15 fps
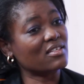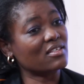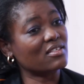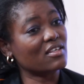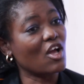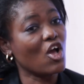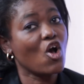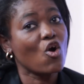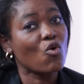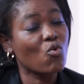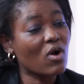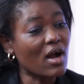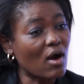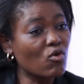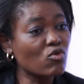center,
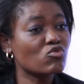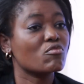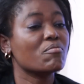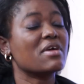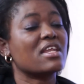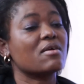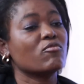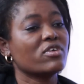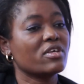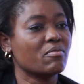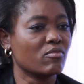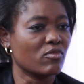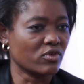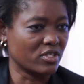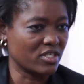who can do many
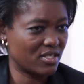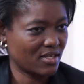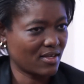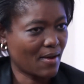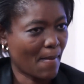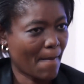moods.